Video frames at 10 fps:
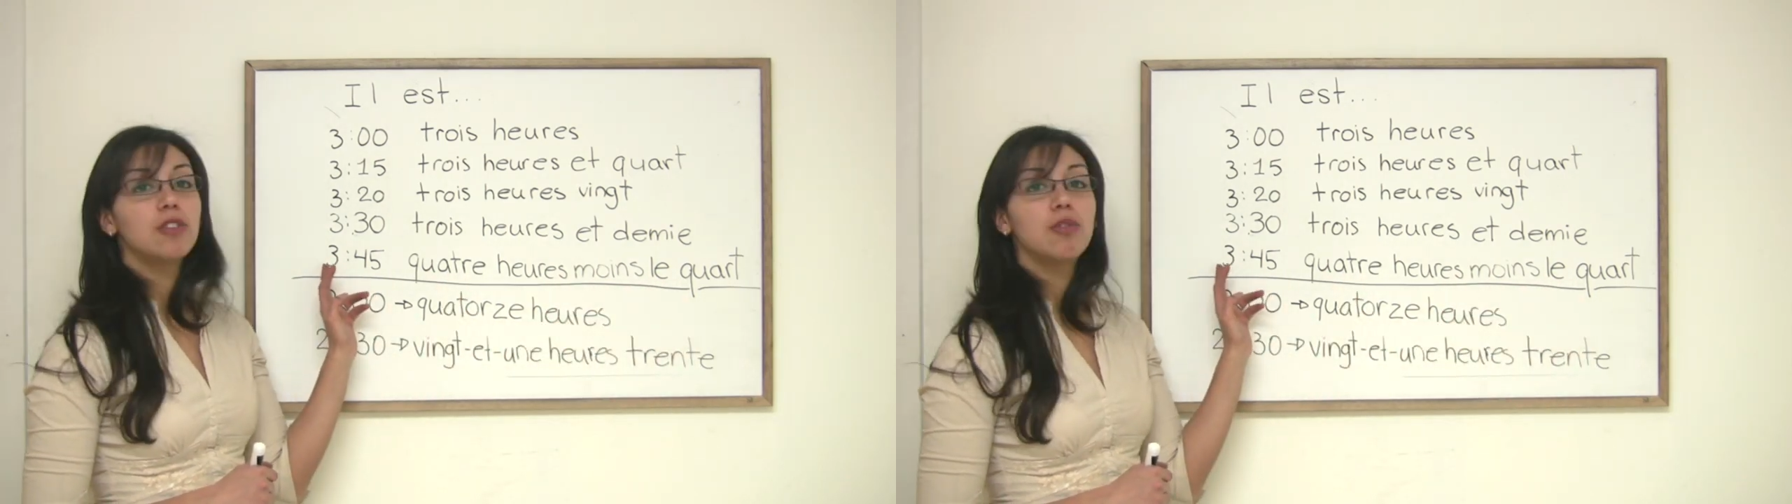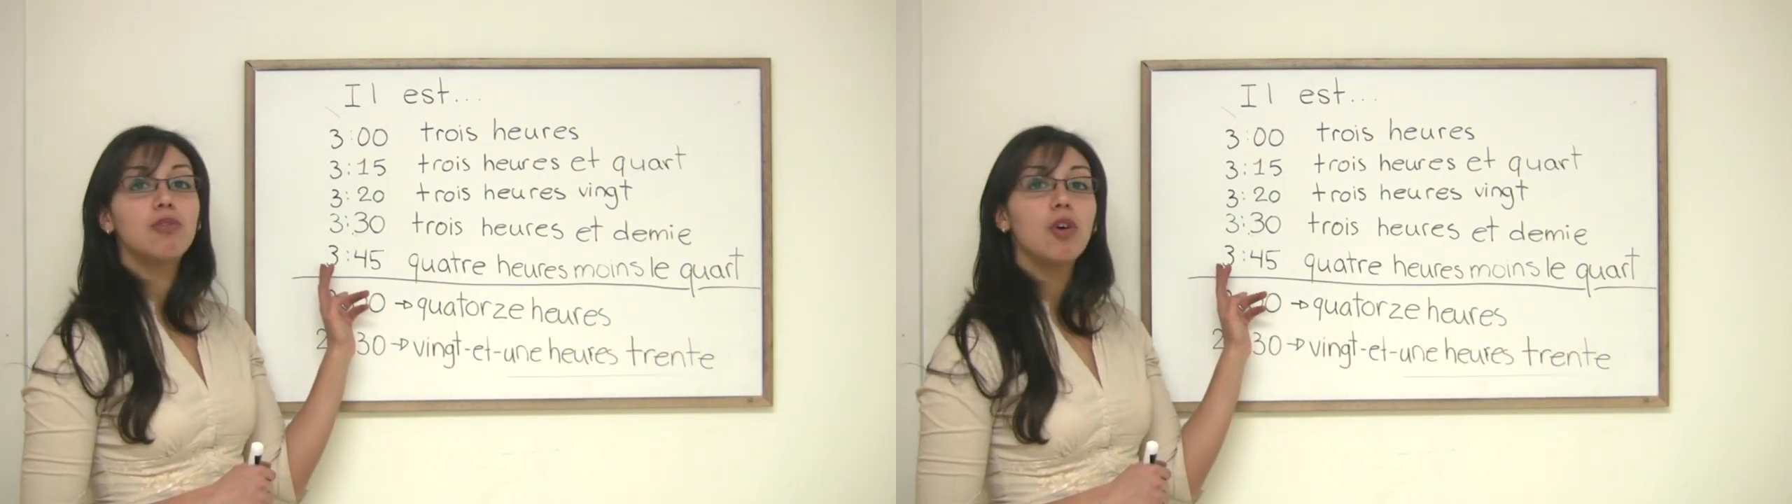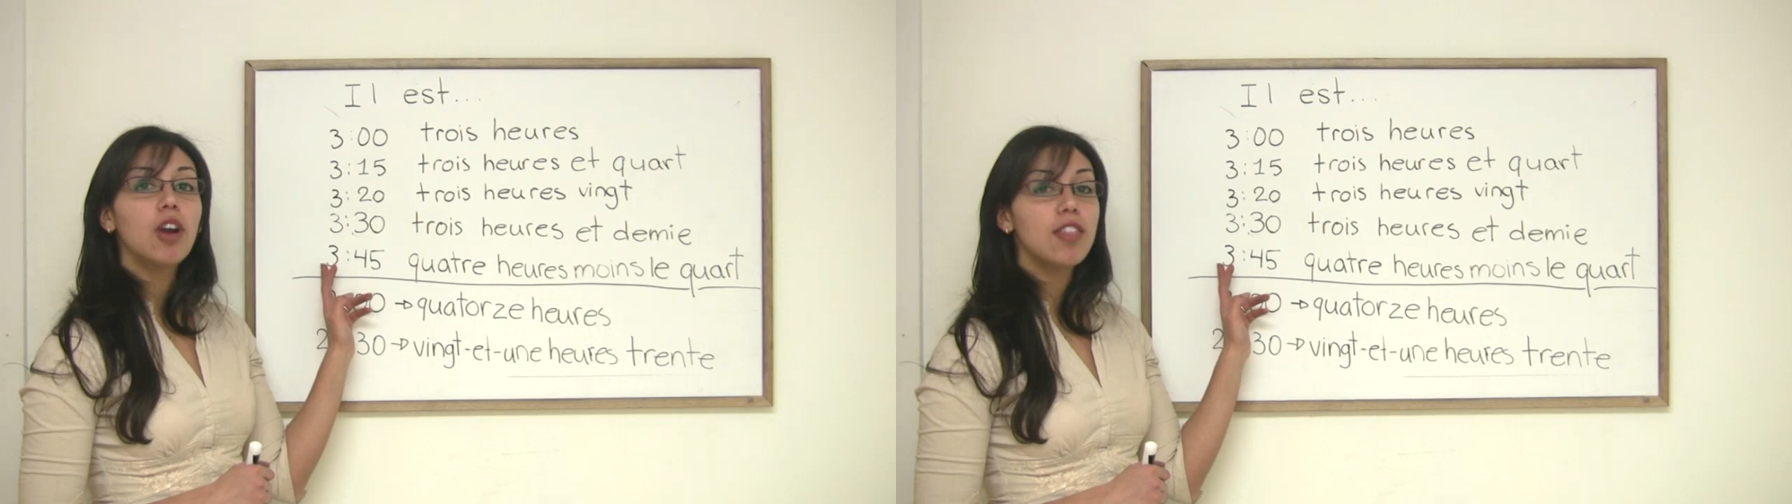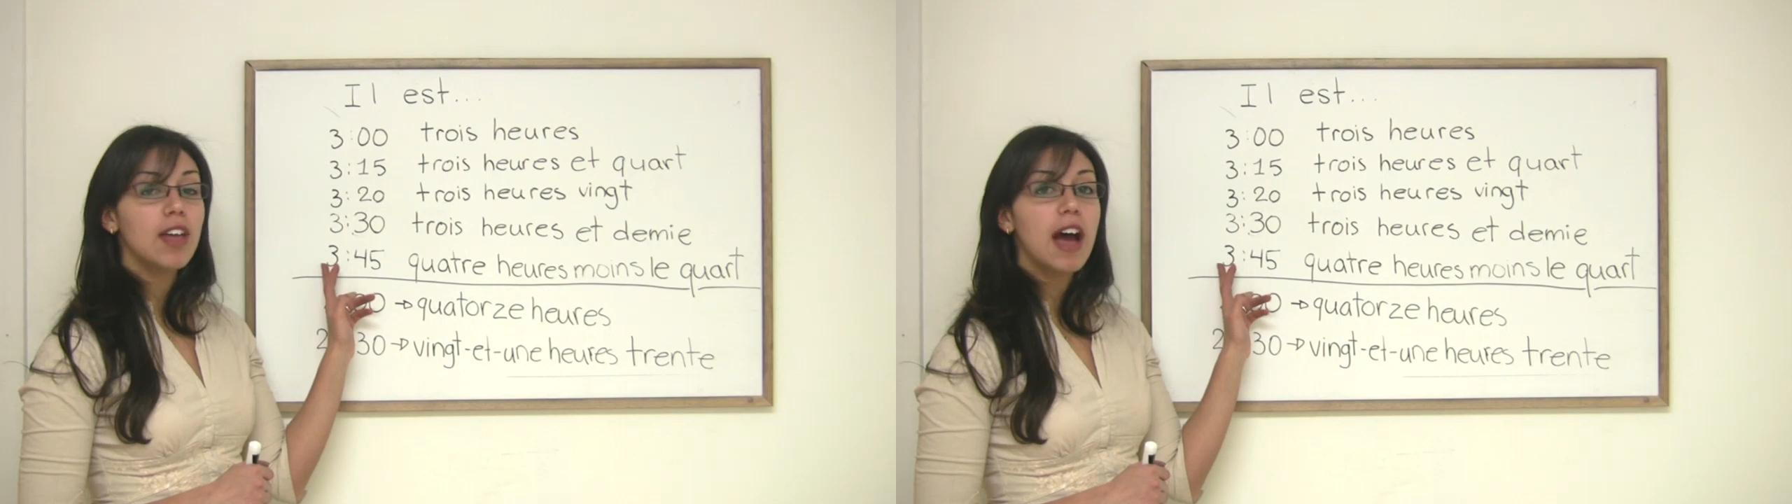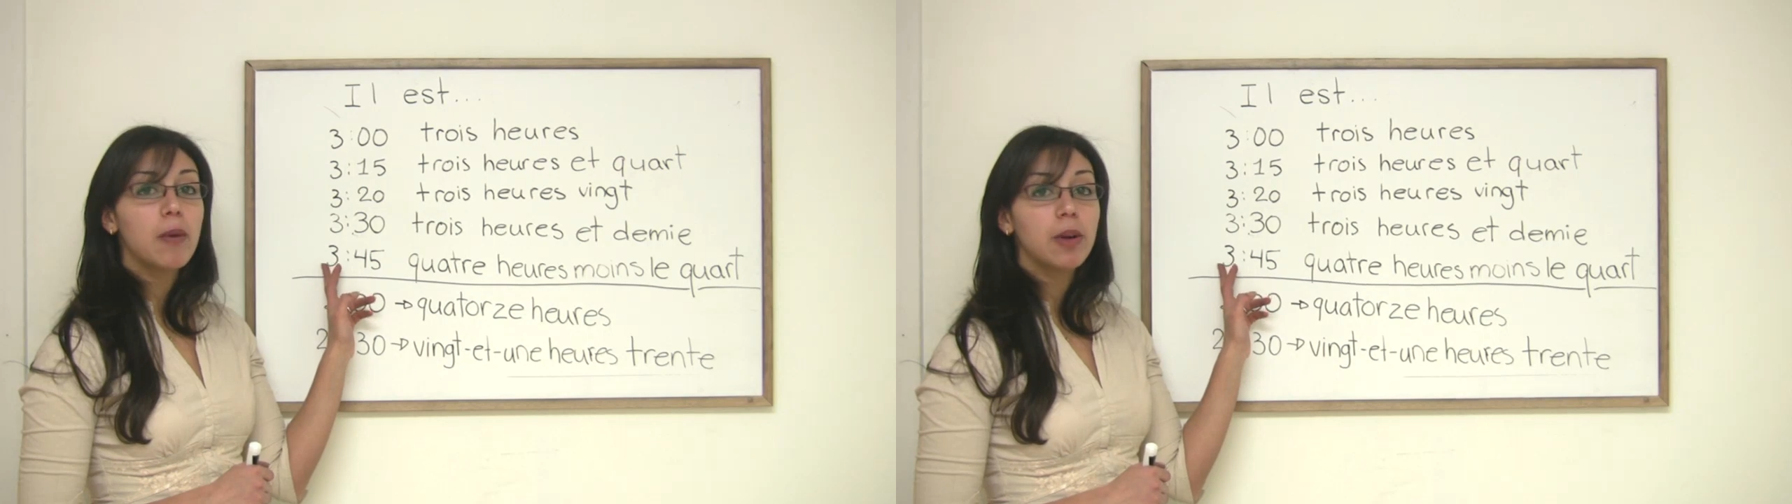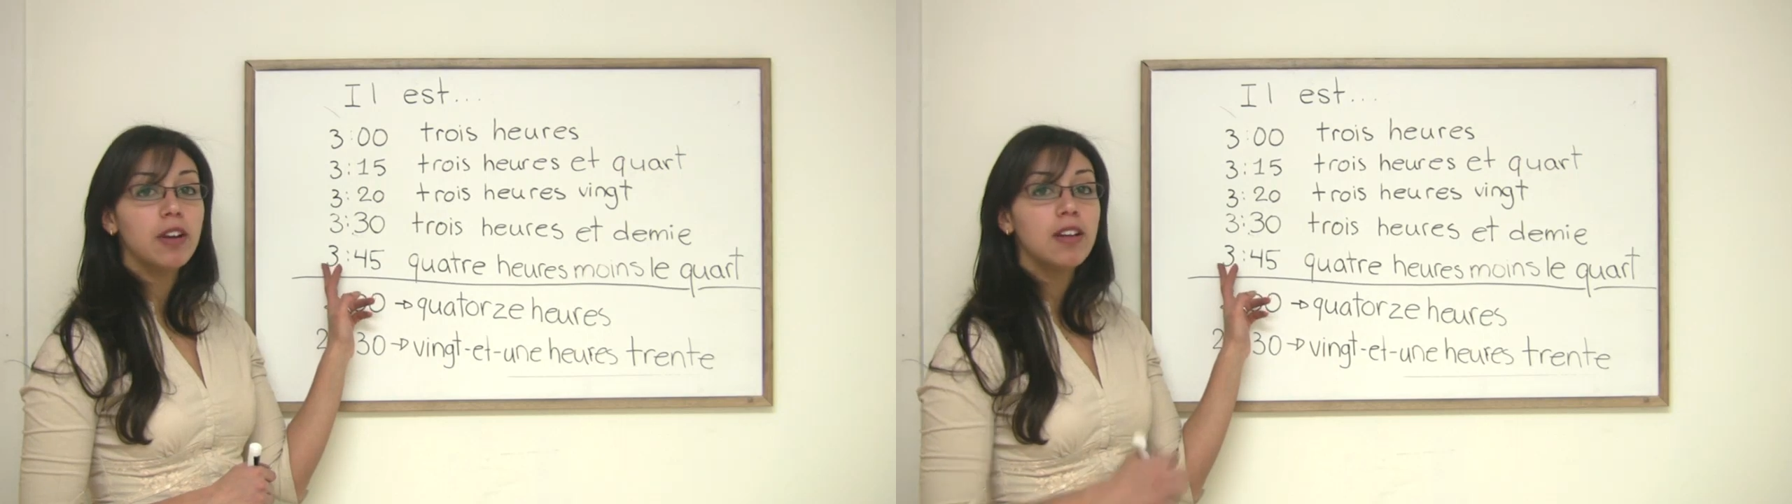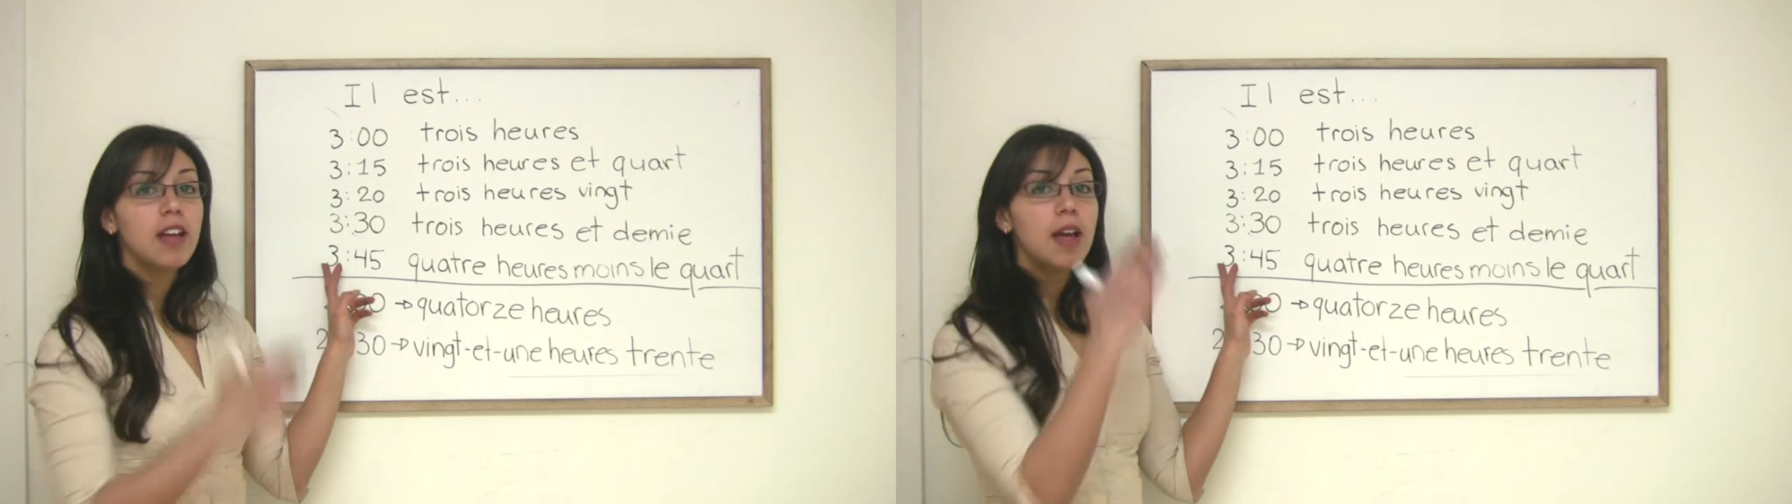the 4th hour